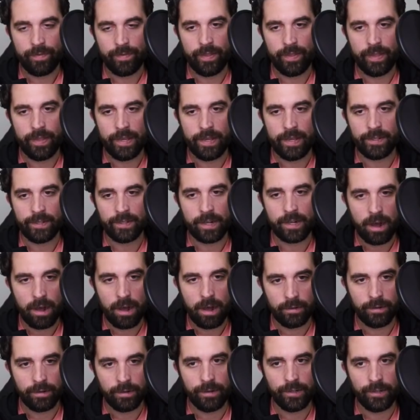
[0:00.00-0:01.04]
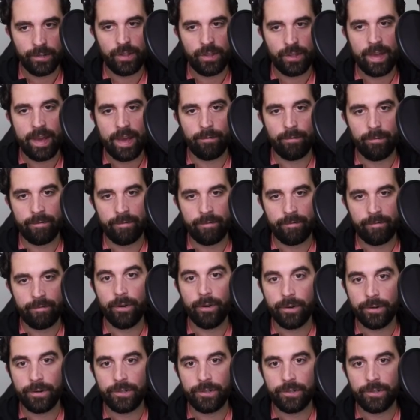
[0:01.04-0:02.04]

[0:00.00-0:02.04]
these colors that refer